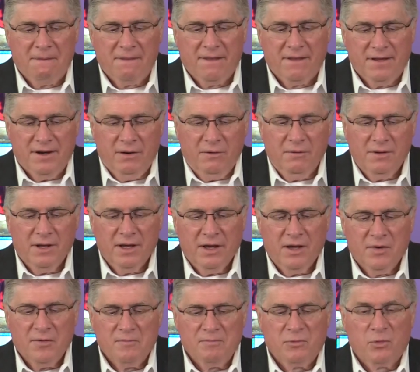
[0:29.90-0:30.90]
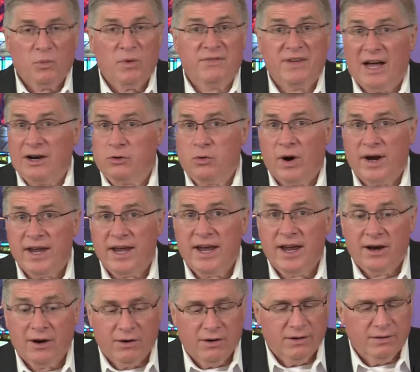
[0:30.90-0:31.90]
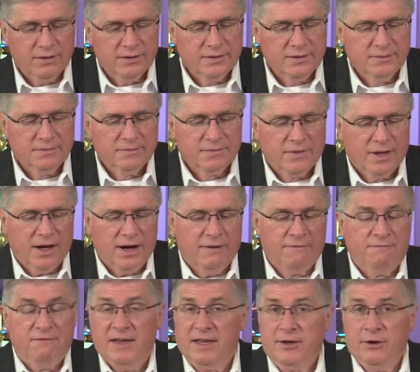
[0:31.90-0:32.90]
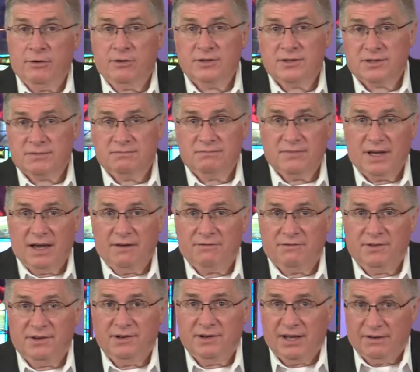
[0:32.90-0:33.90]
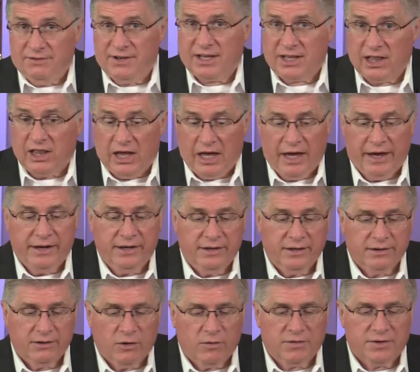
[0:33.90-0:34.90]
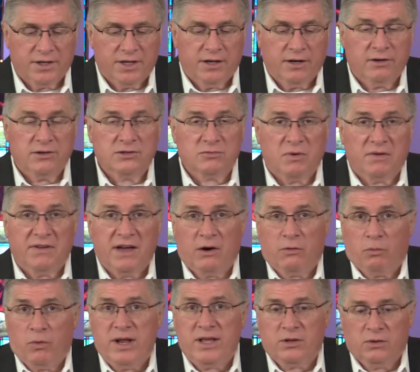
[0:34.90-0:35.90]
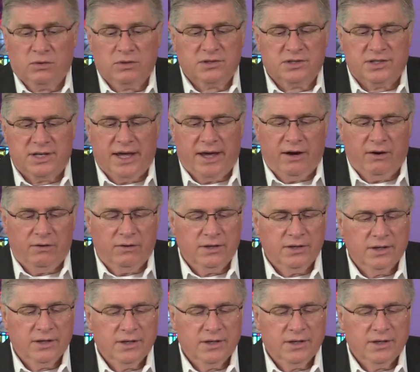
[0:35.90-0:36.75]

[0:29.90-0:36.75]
You know, we've got gray hair, our figures have, have declined over the years. We've got wrinkles now.